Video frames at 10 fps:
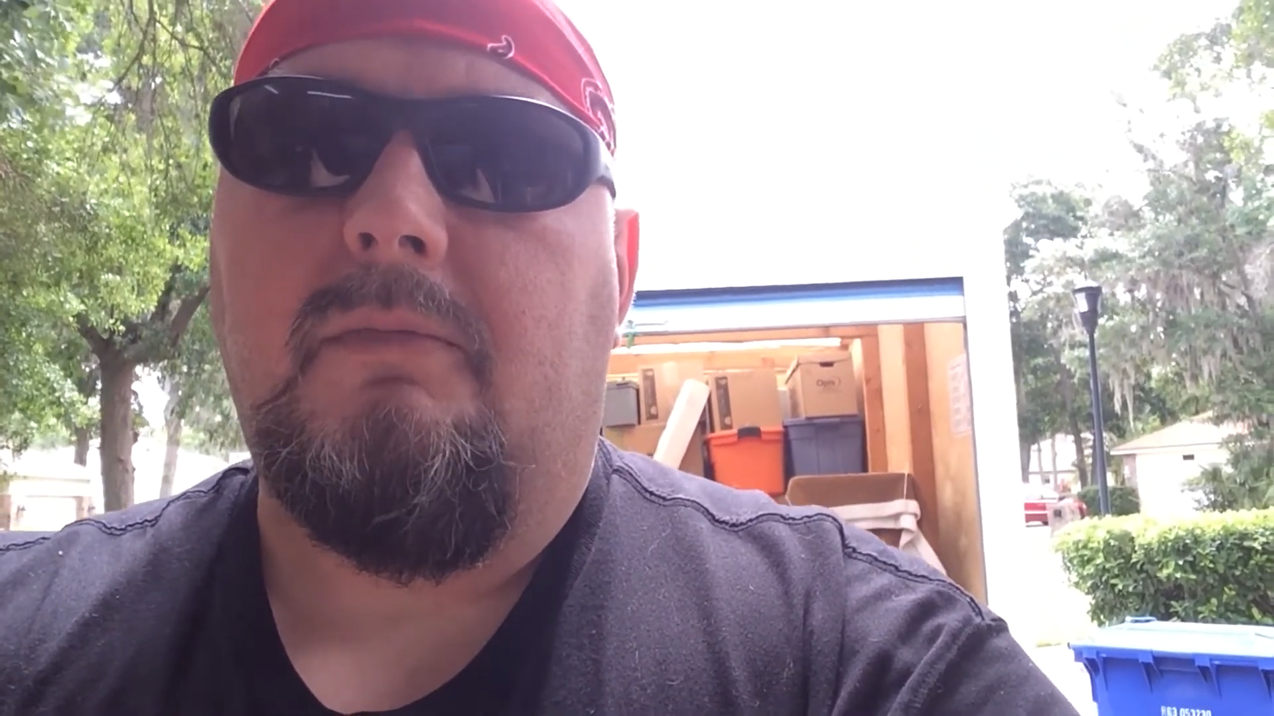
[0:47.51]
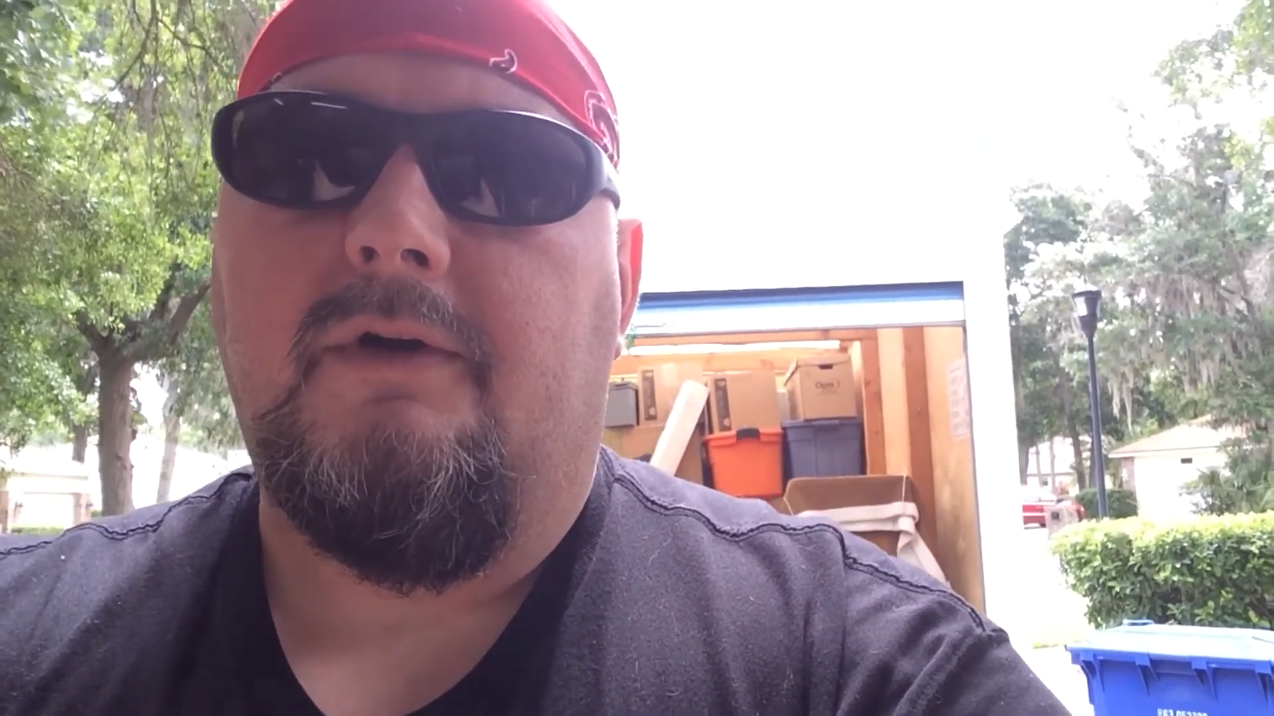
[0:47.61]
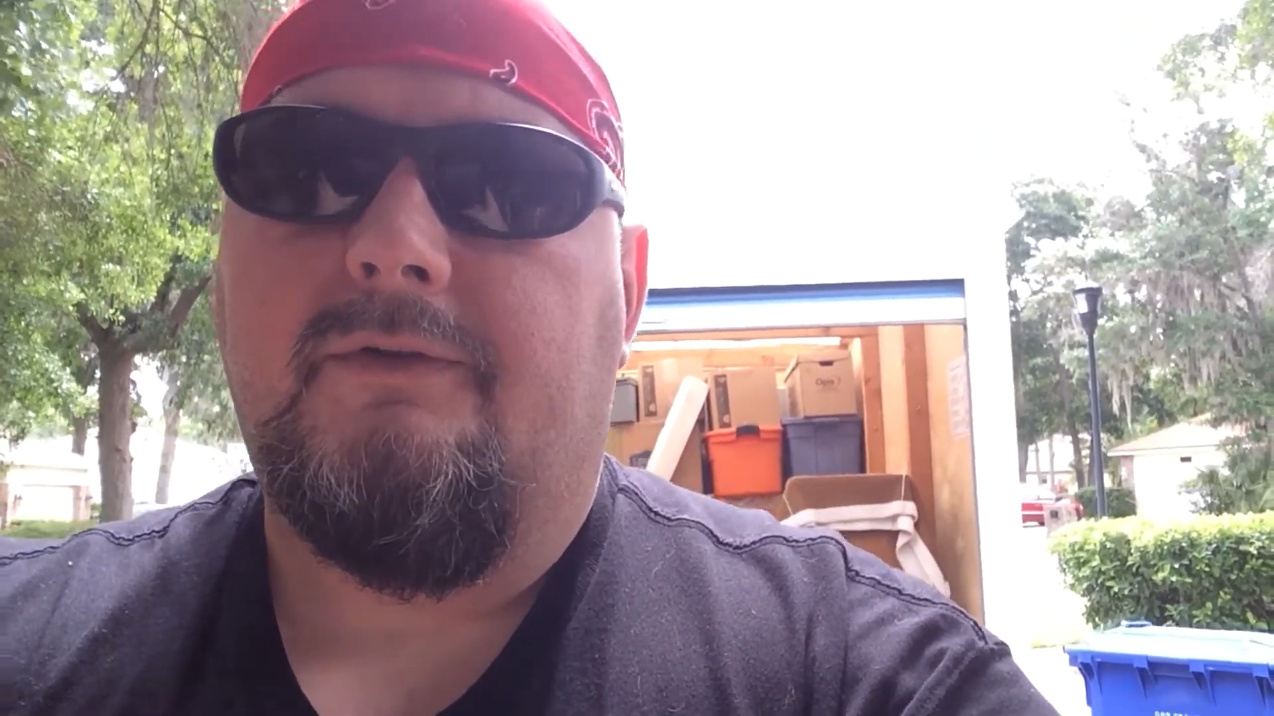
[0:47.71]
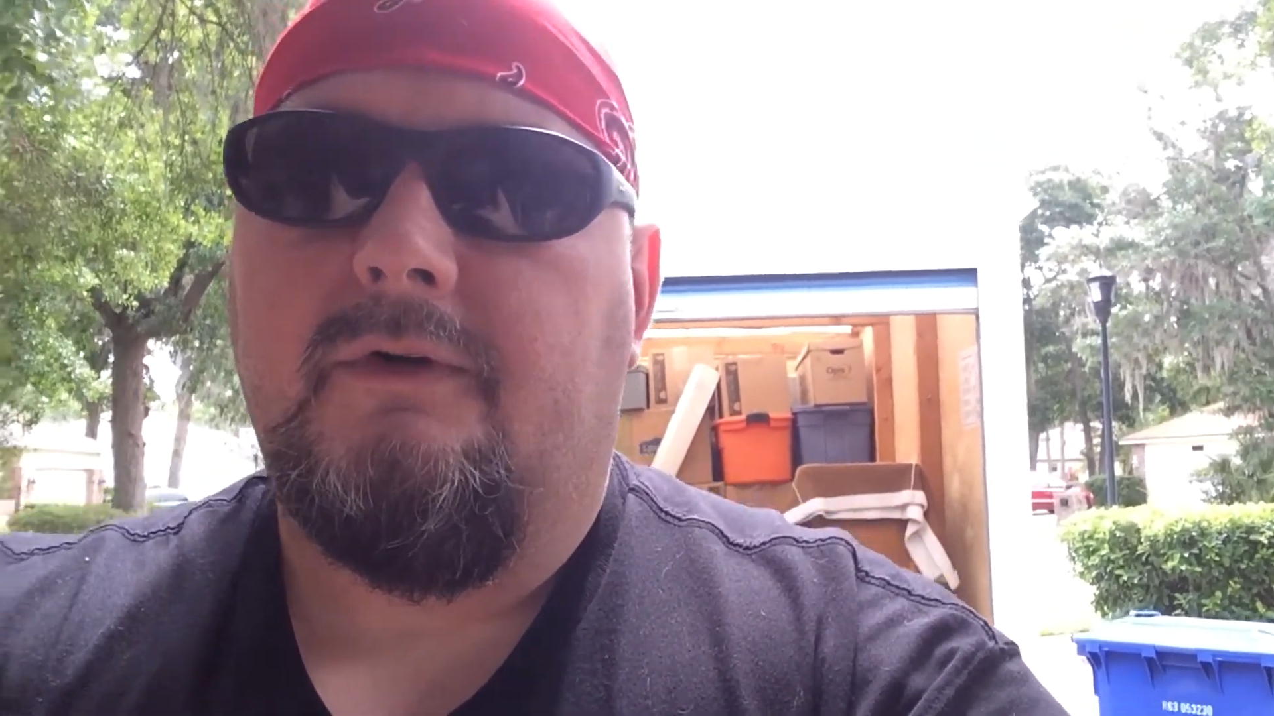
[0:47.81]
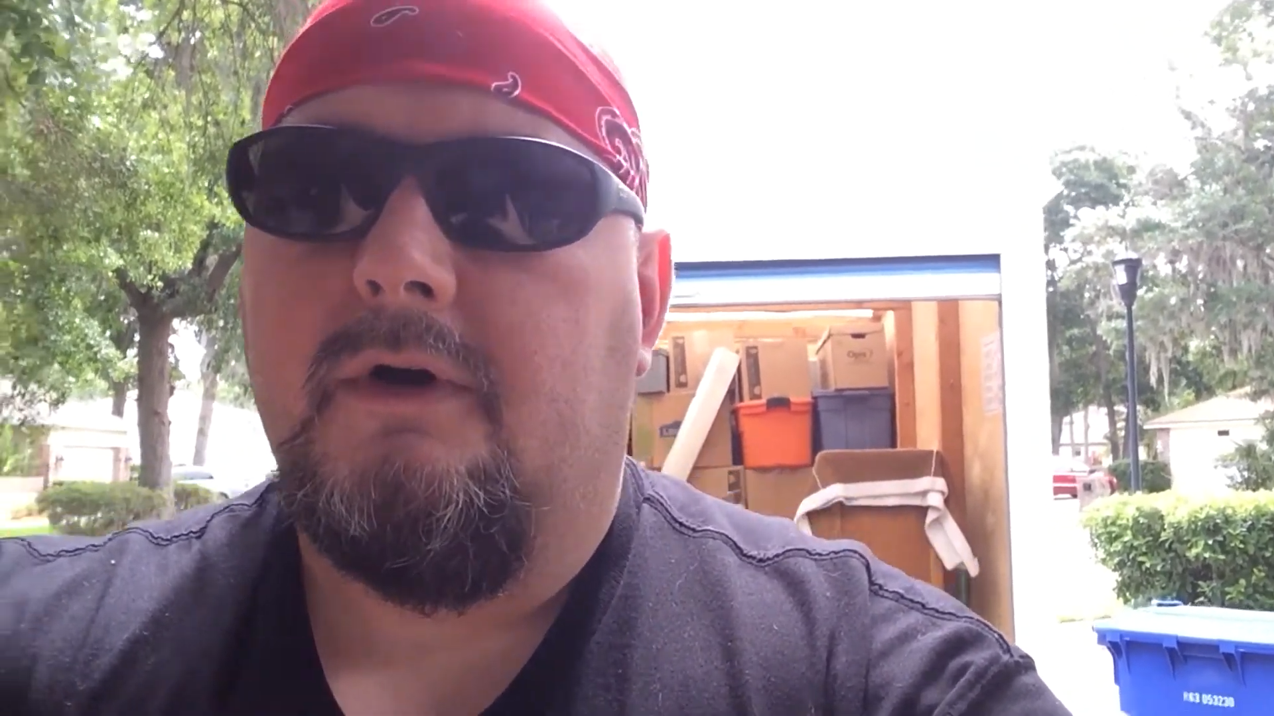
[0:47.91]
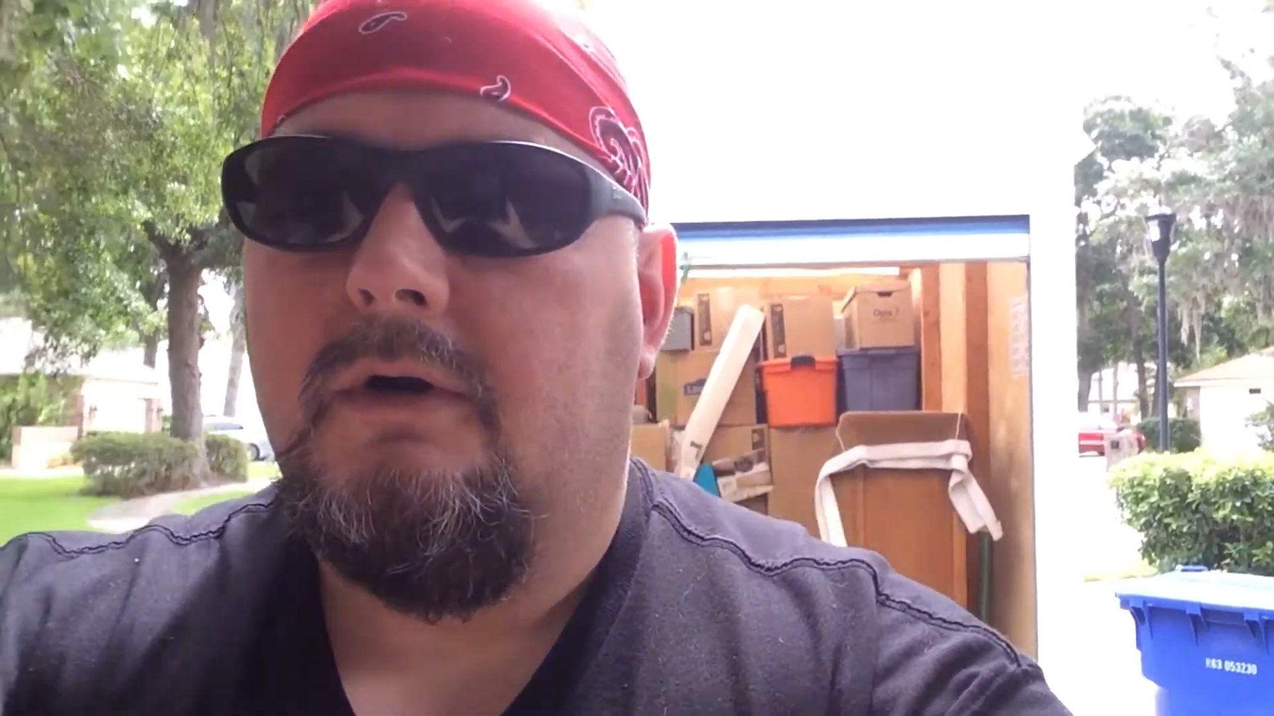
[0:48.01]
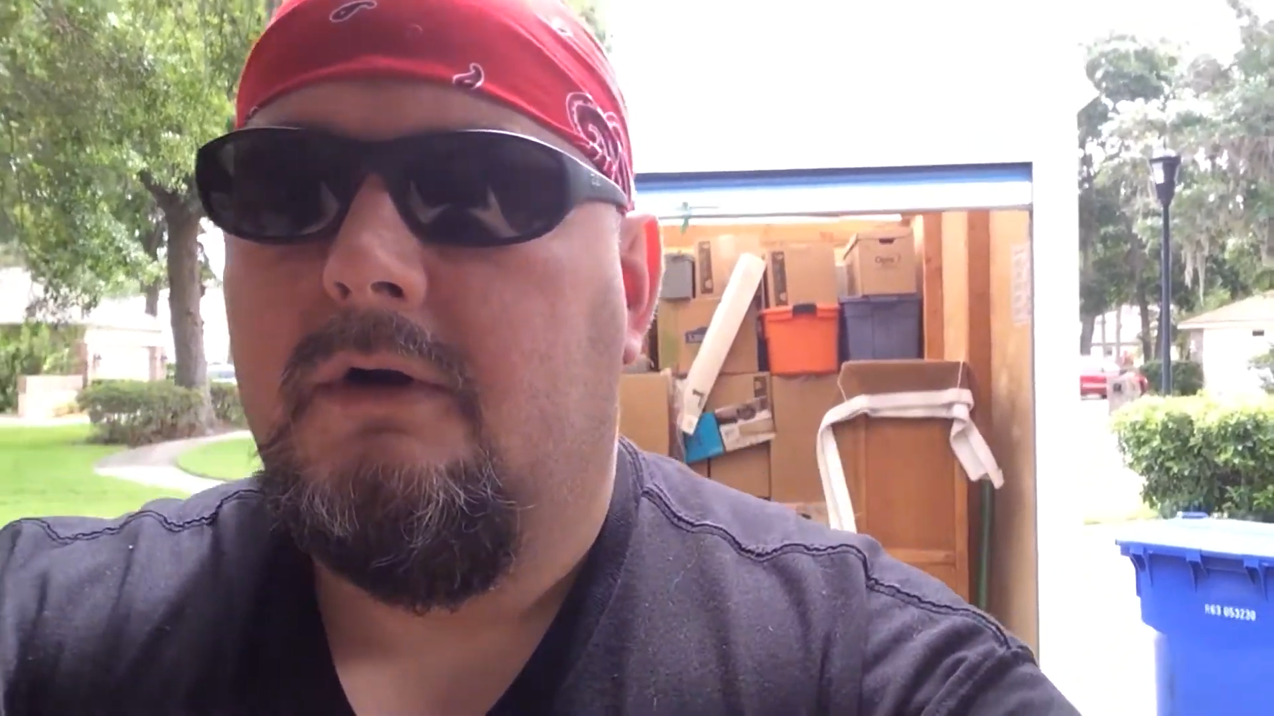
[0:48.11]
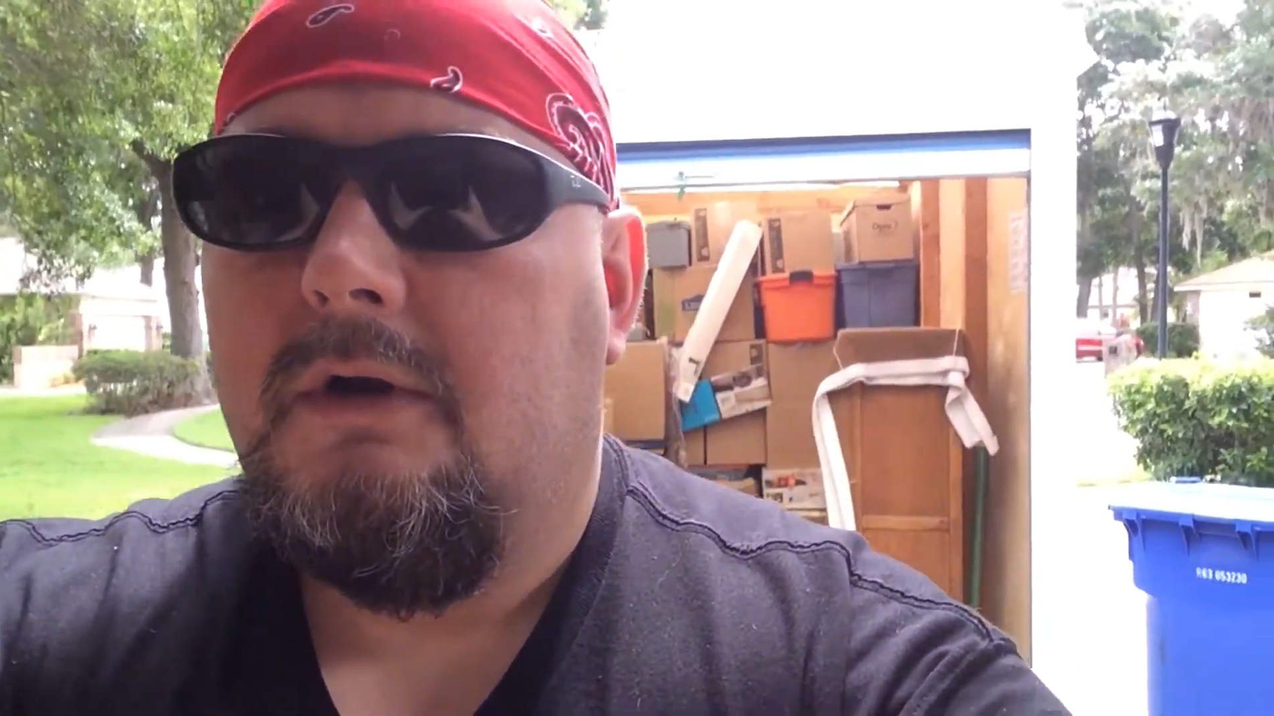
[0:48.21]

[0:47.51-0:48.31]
buster